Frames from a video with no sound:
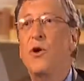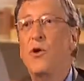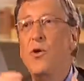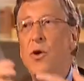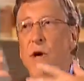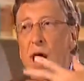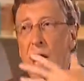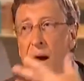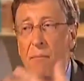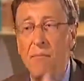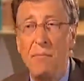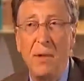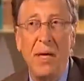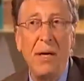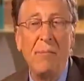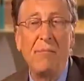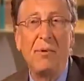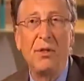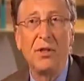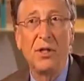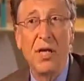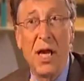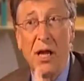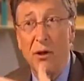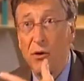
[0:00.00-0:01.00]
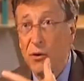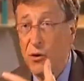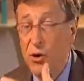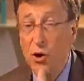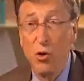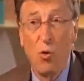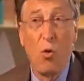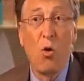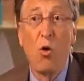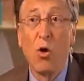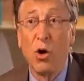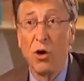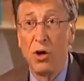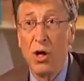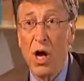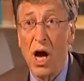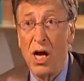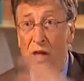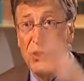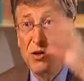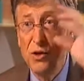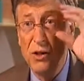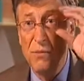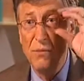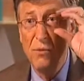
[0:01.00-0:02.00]
When you get people together and you
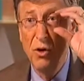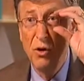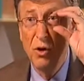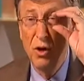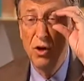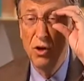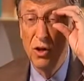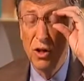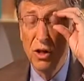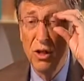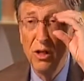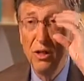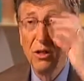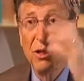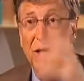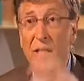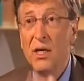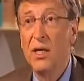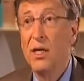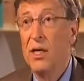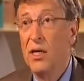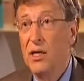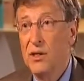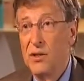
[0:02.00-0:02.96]
organize them, you look at,